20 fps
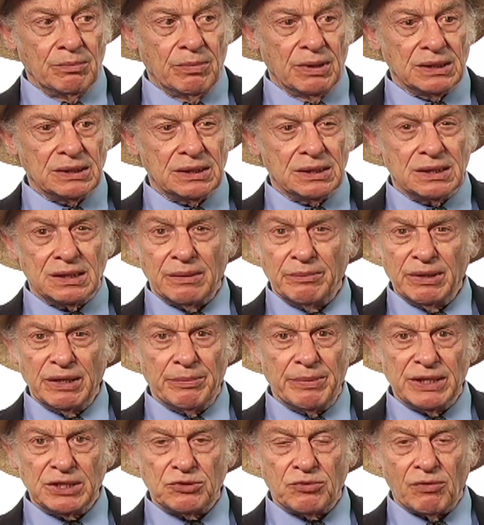But some of
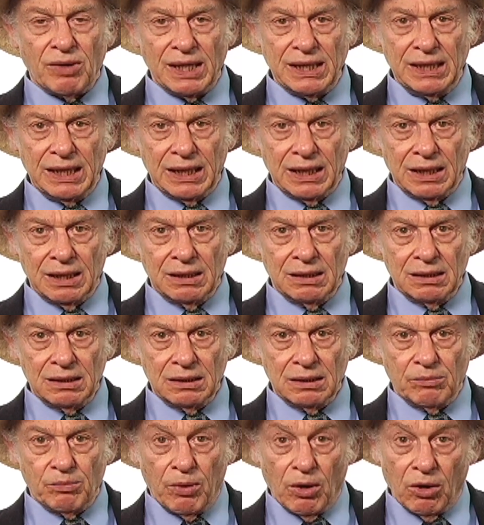the best writing,
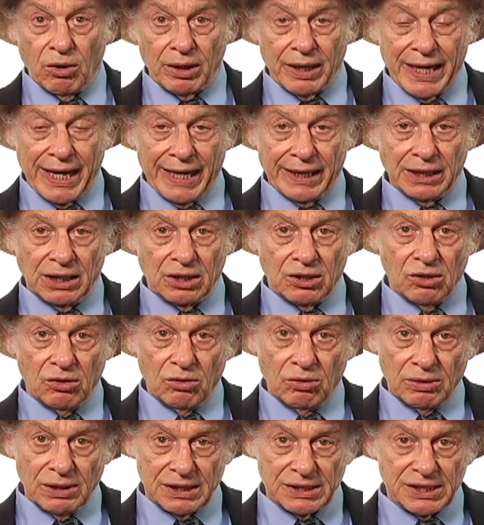Paul
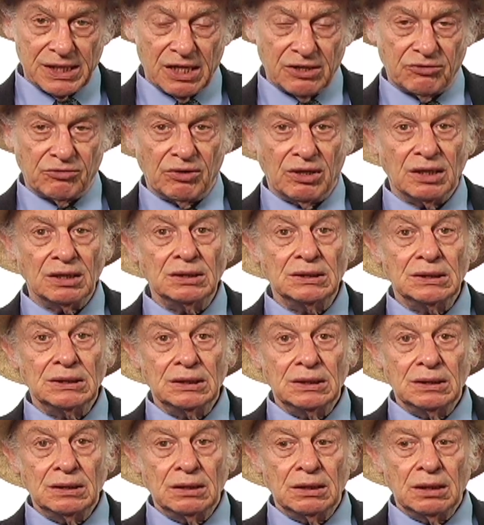Gallico, etc.,
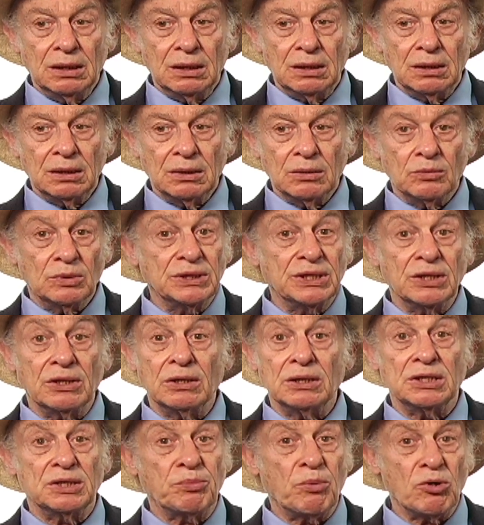was in
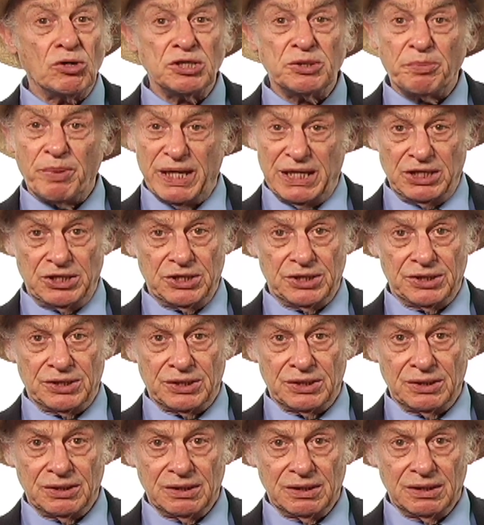the sports
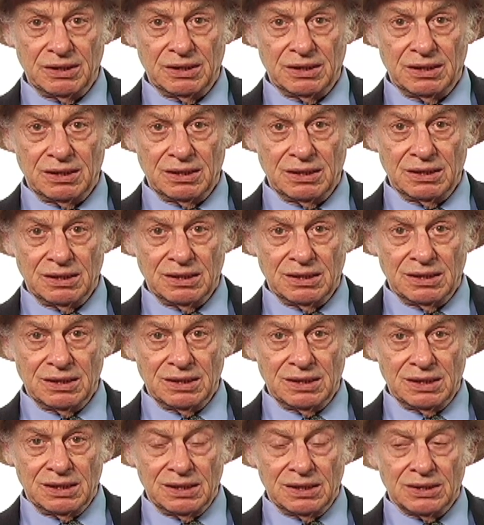pages.
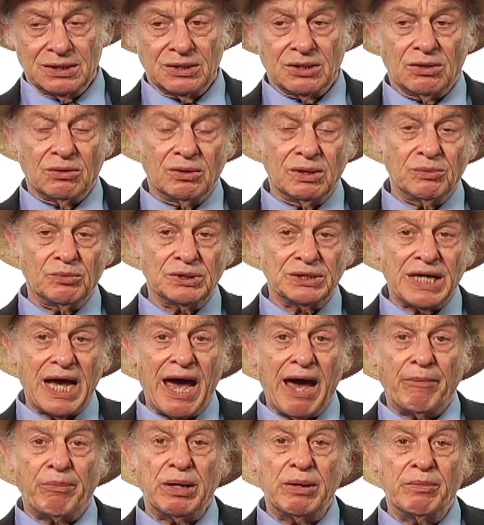So it was a
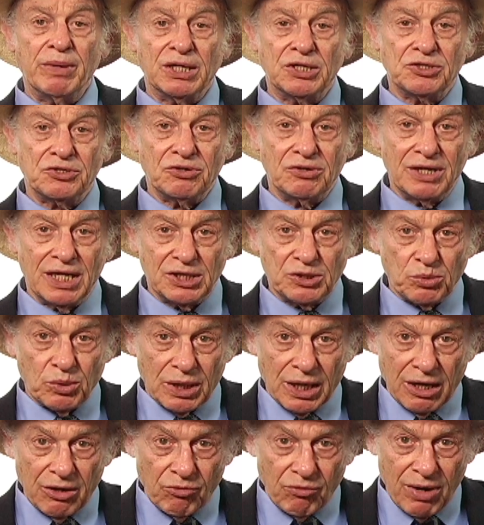happy mixture. That's
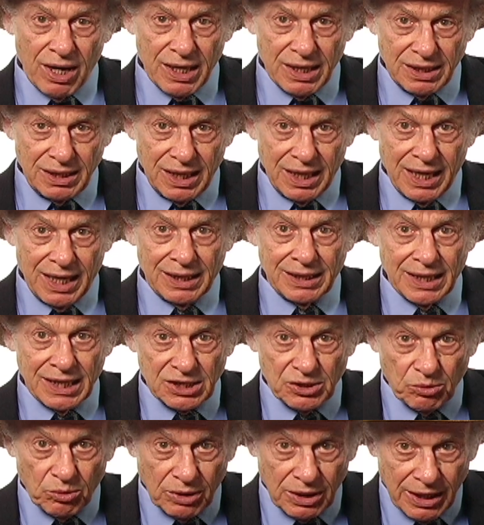what I read, and
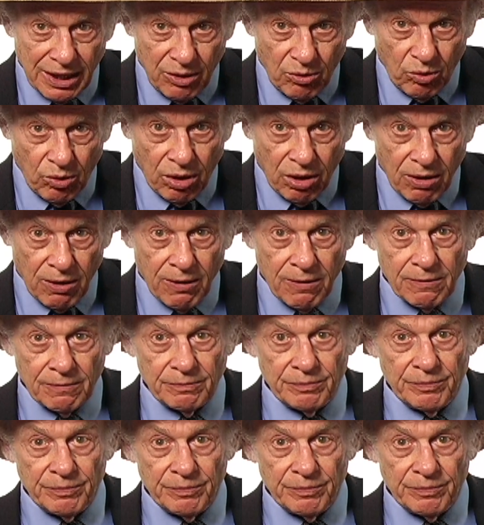that's where they were.